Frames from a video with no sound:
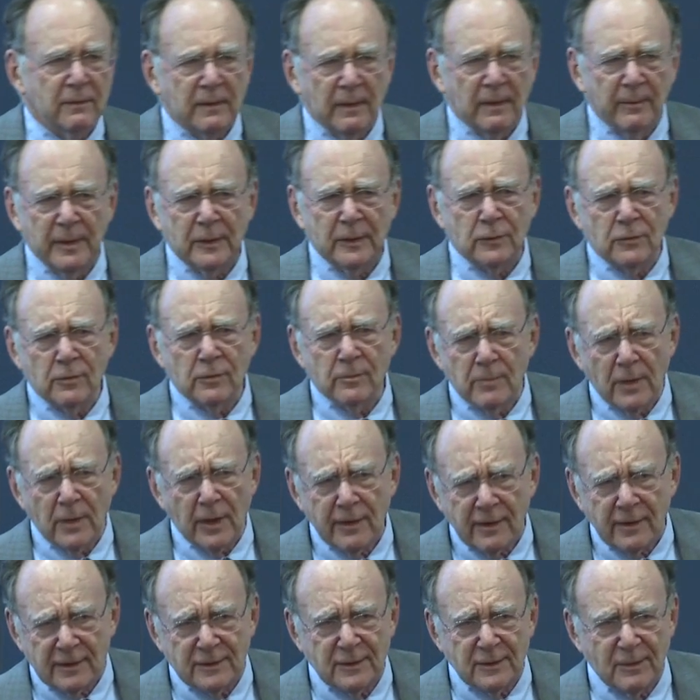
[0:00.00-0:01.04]
a bit too
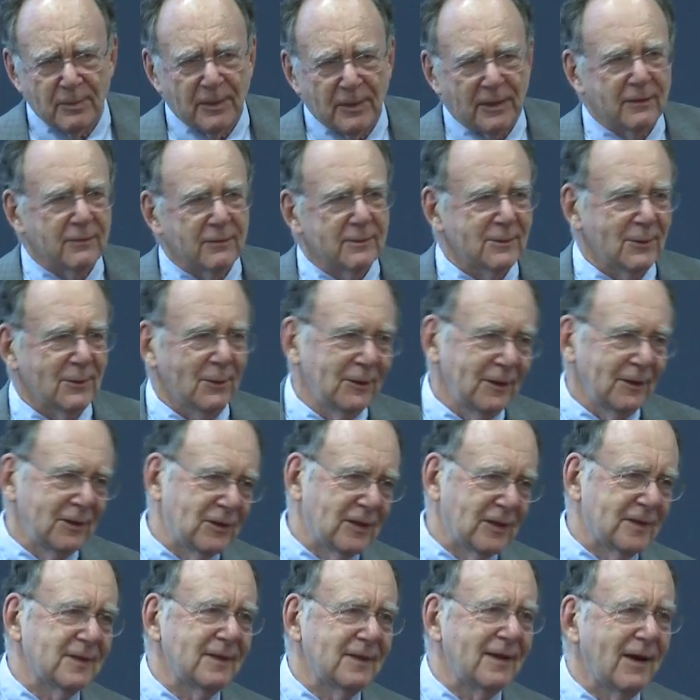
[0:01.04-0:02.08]
modest, because only
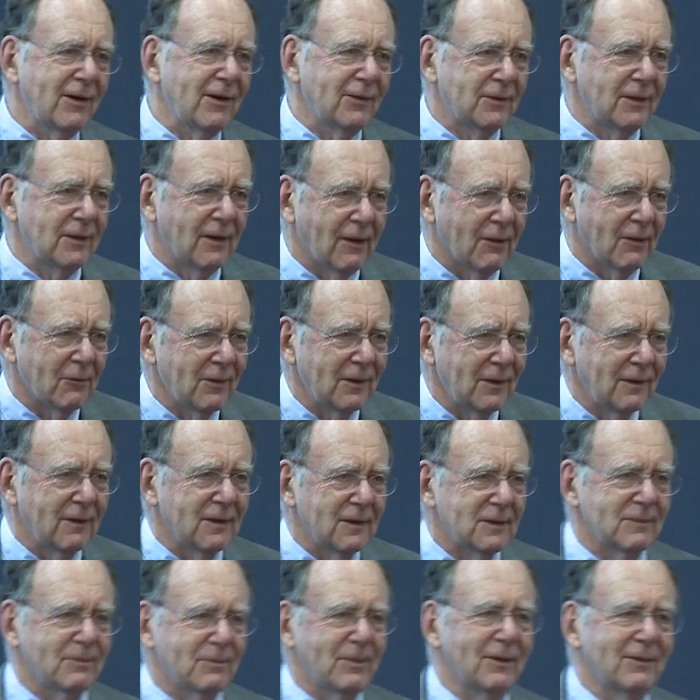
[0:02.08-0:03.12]
just now did I
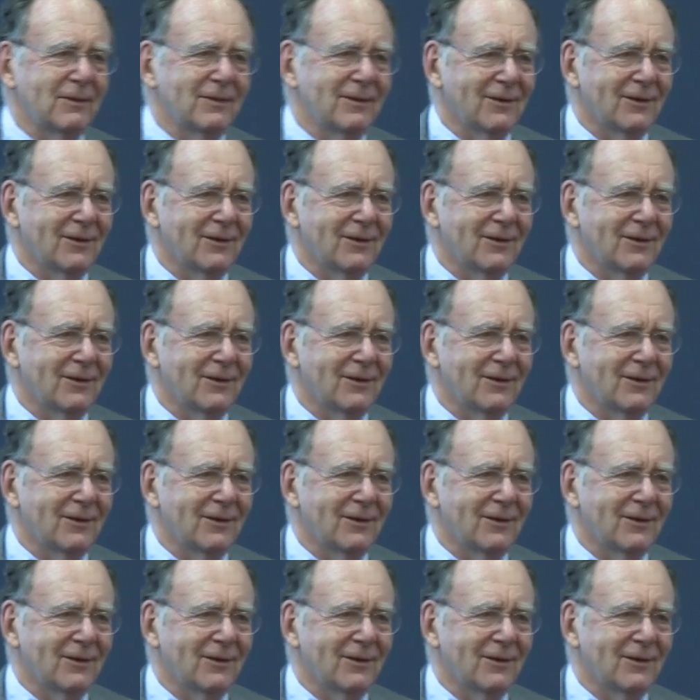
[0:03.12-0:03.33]
realize about